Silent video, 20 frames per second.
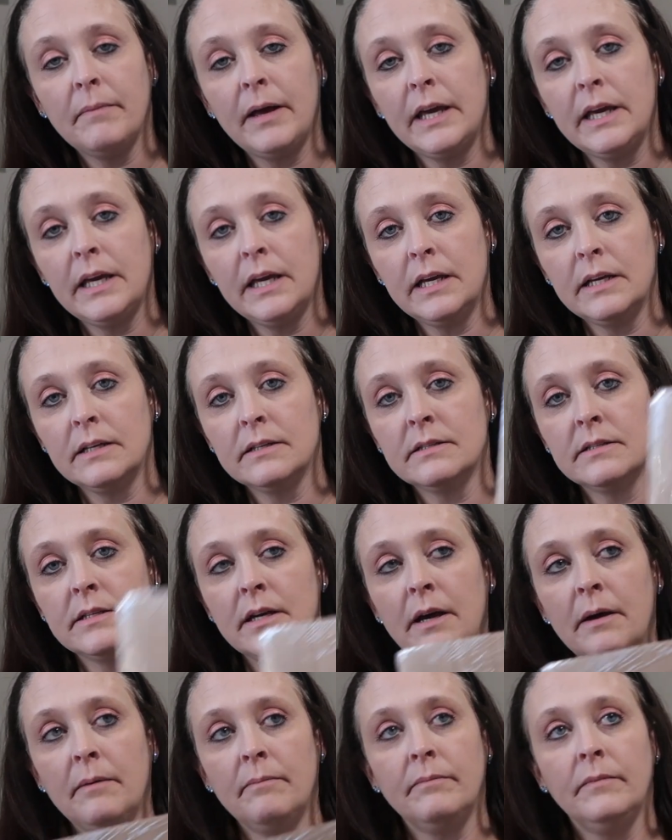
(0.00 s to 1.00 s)
making
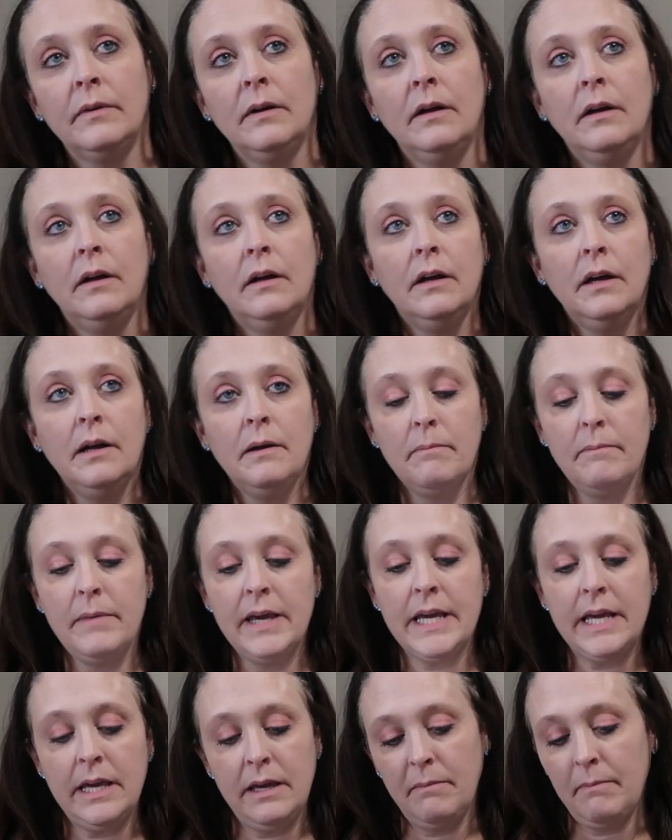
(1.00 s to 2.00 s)
some
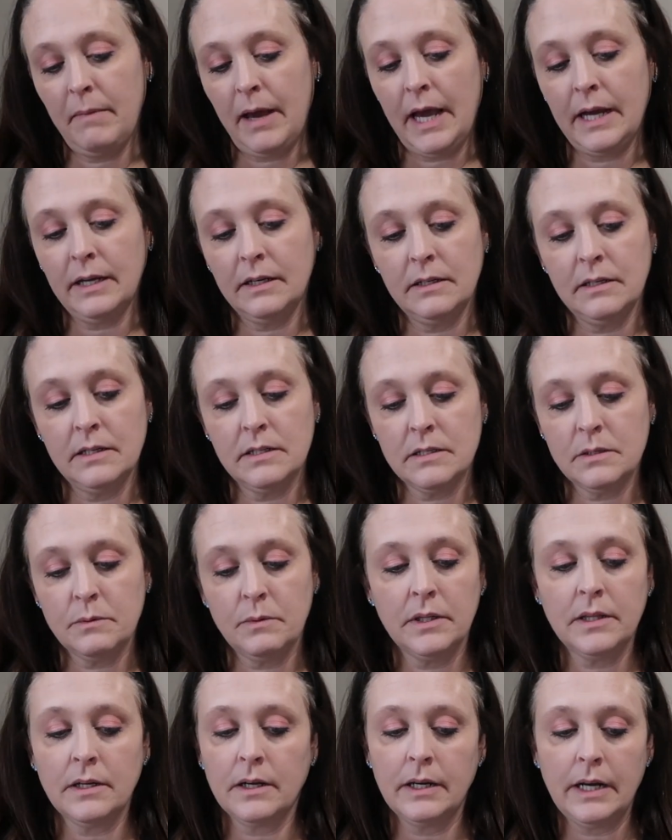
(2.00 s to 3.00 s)
Mickey magnets
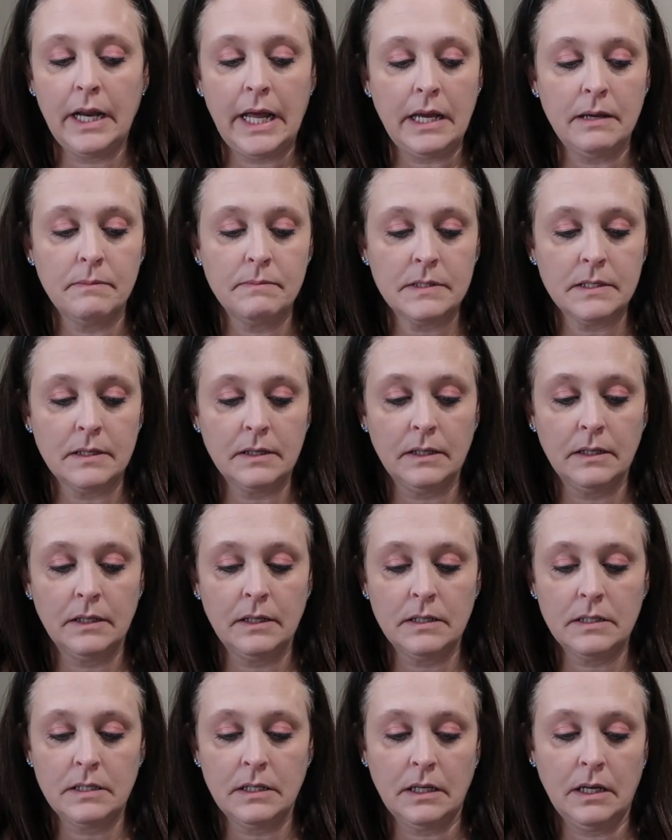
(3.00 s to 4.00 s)
with our names on
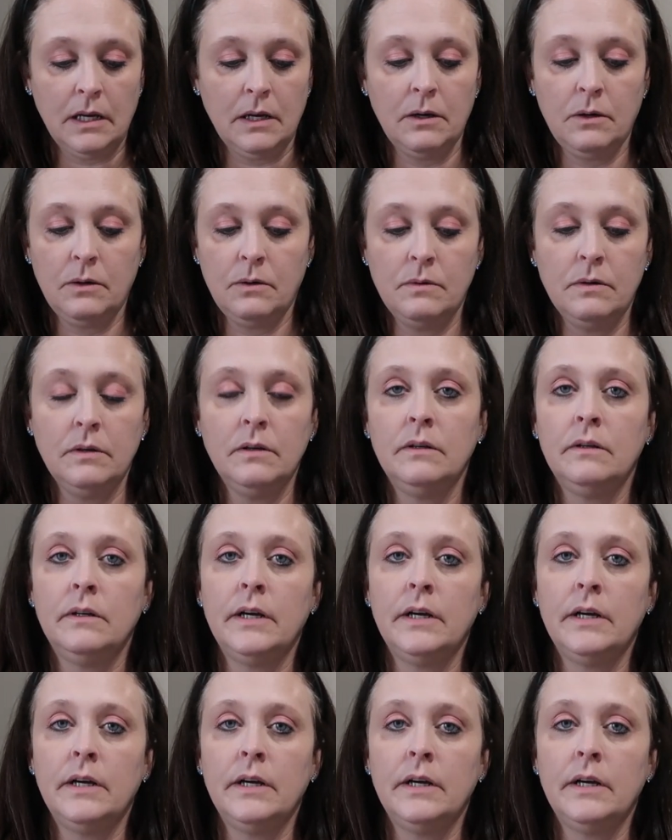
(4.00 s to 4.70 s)
it to go